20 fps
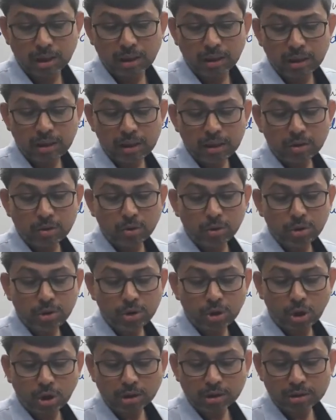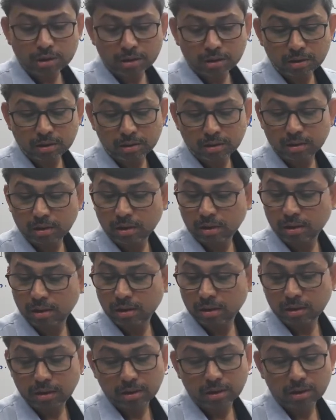He could not,
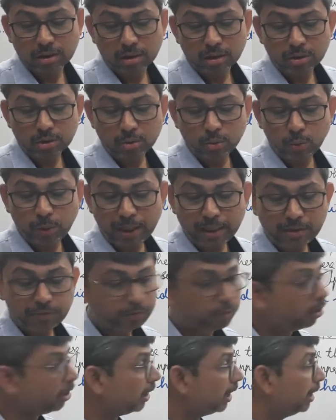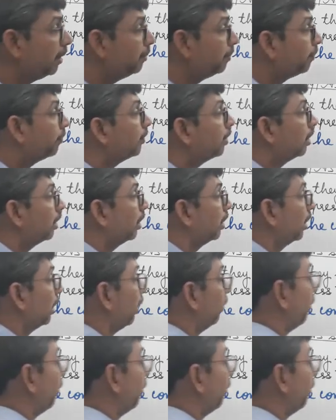to wait for him. Yeah,